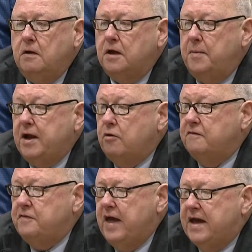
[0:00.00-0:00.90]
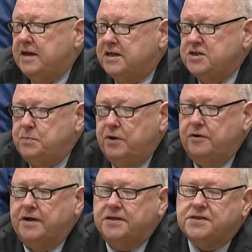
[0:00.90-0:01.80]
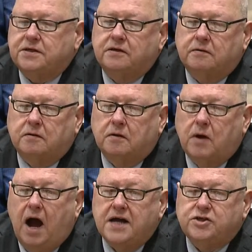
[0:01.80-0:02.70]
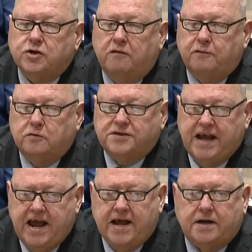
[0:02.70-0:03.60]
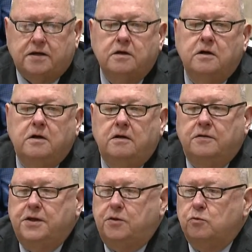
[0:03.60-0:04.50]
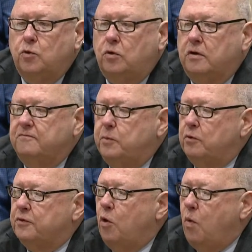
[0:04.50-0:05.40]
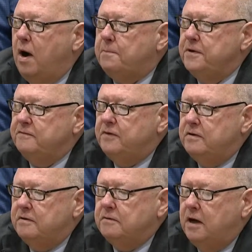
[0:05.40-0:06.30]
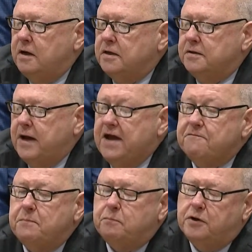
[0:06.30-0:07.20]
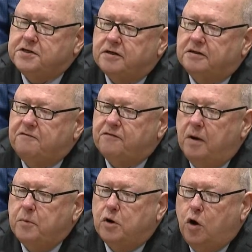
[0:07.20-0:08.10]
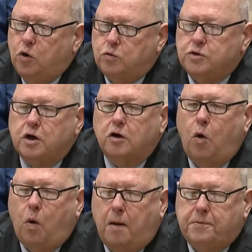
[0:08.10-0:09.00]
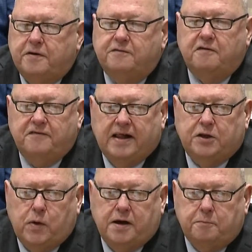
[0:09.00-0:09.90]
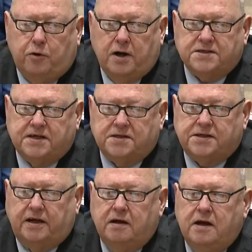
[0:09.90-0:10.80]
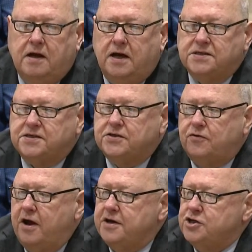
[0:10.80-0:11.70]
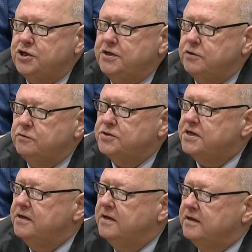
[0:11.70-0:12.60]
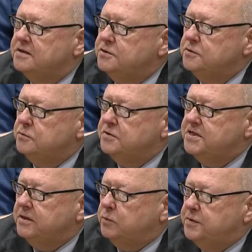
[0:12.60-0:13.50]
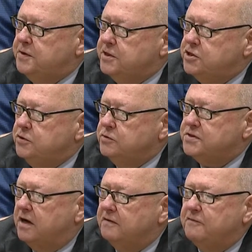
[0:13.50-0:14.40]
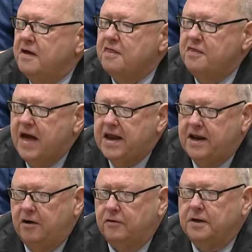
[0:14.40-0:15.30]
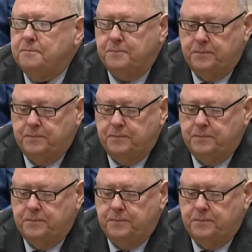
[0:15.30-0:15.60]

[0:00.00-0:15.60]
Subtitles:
Coming out of that experience, I saw firsthand the role of both cooperative and particularly farmer-owned cooperative value-added processing as a strategy used to deal with the issues of that era.